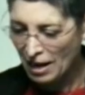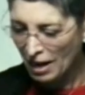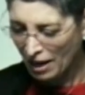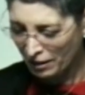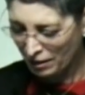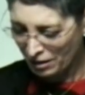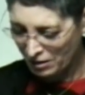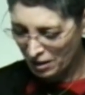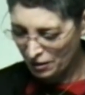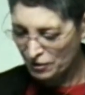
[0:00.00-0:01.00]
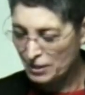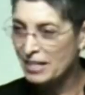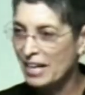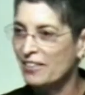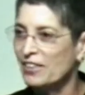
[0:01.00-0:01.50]
and to
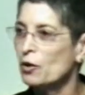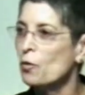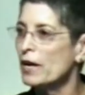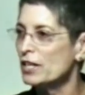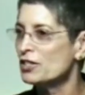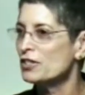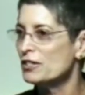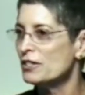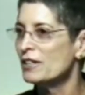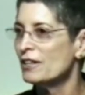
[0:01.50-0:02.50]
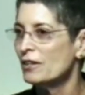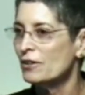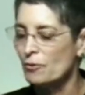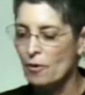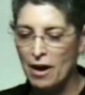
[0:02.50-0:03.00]
understand that questions
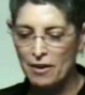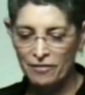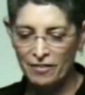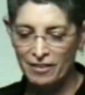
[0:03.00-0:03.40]
drive